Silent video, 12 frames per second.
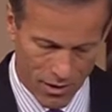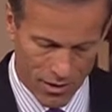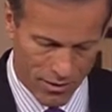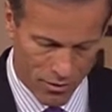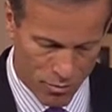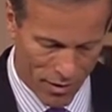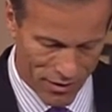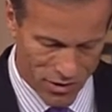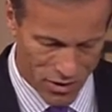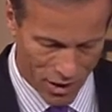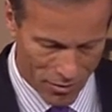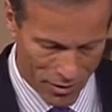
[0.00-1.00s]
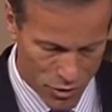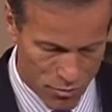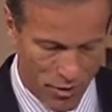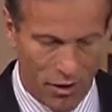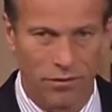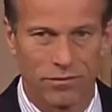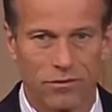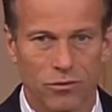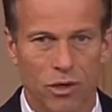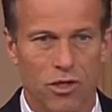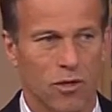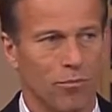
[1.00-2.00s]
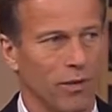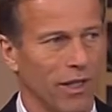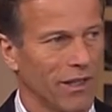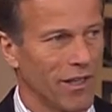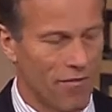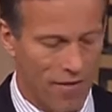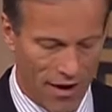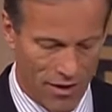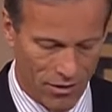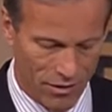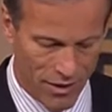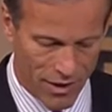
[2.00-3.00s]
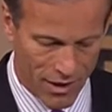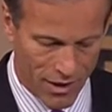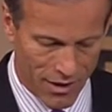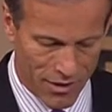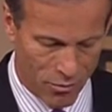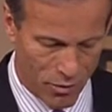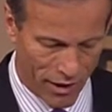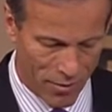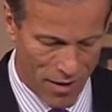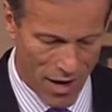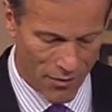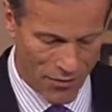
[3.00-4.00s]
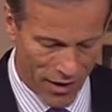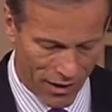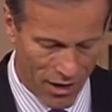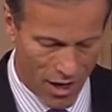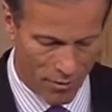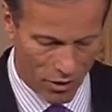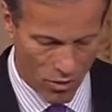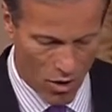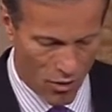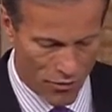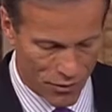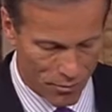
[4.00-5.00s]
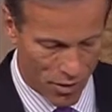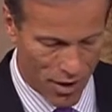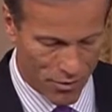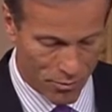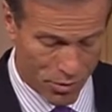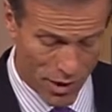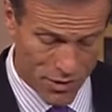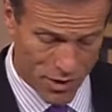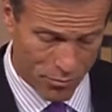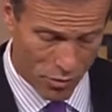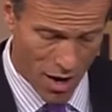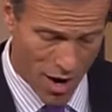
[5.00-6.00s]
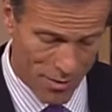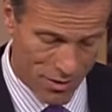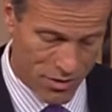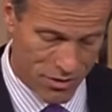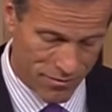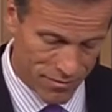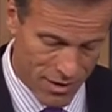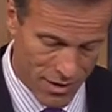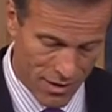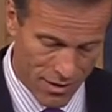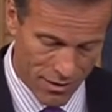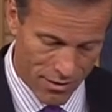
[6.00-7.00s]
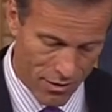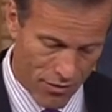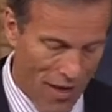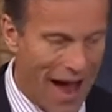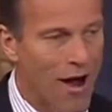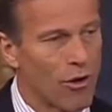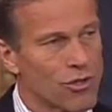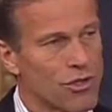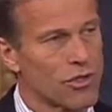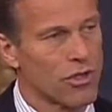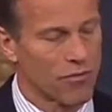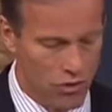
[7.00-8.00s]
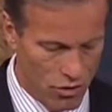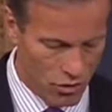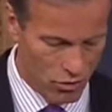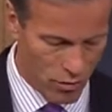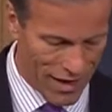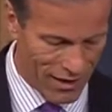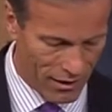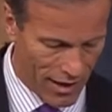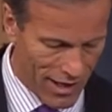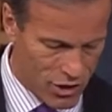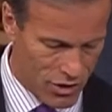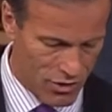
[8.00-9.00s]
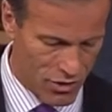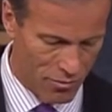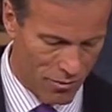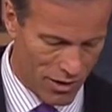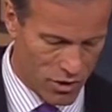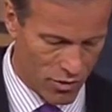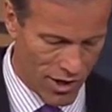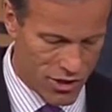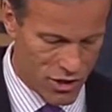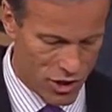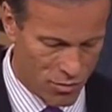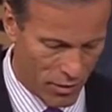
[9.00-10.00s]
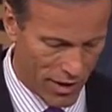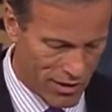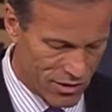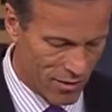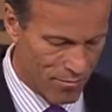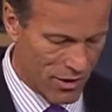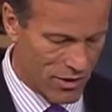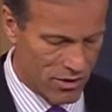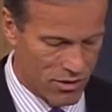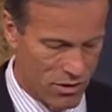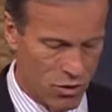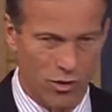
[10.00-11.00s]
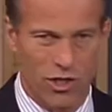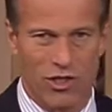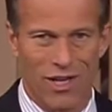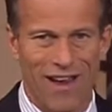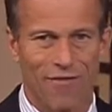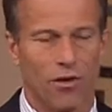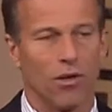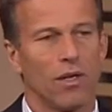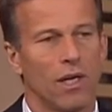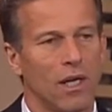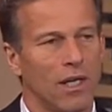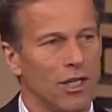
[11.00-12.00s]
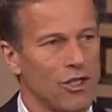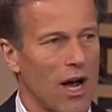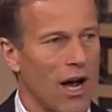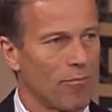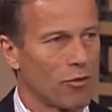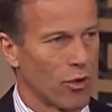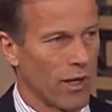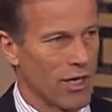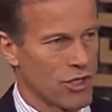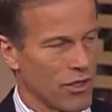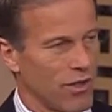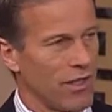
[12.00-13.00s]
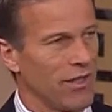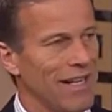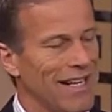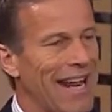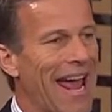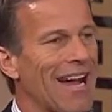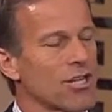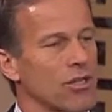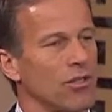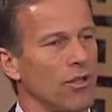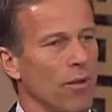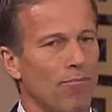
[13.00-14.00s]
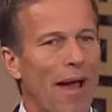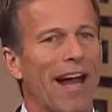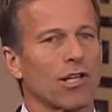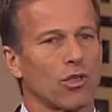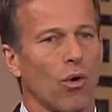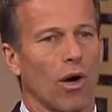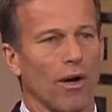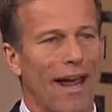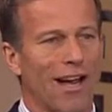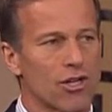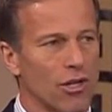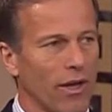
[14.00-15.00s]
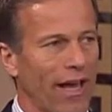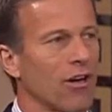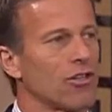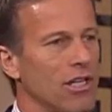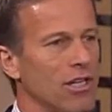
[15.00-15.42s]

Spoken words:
There's been the stimulus bill, which completely failed to bring about the economic growth that the president promised. There are thousands of new regulations the administration has placed on businesses which stifle job creation. The backdoor national energy